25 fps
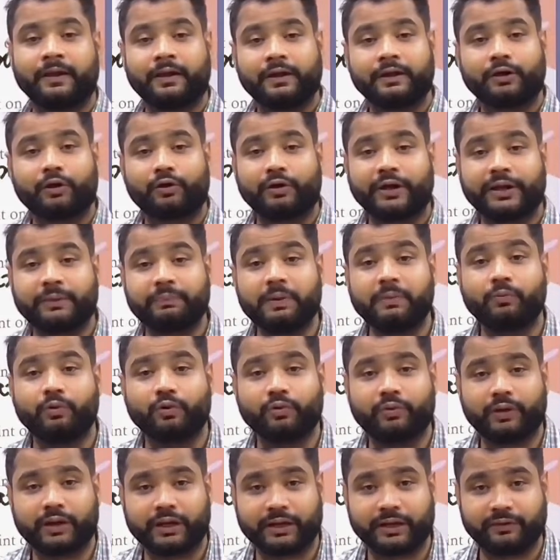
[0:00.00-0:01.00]
Now let me
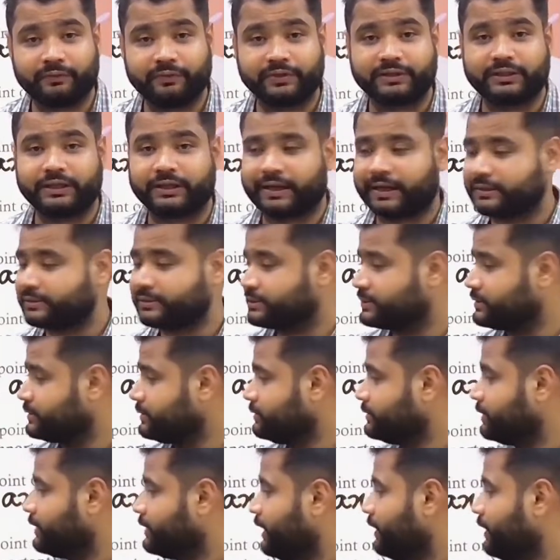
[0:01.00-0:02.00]
move ahead with the next
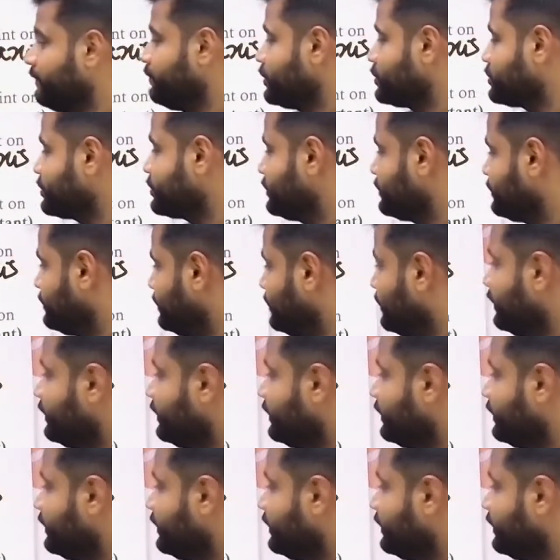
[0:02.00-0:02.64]
derivation.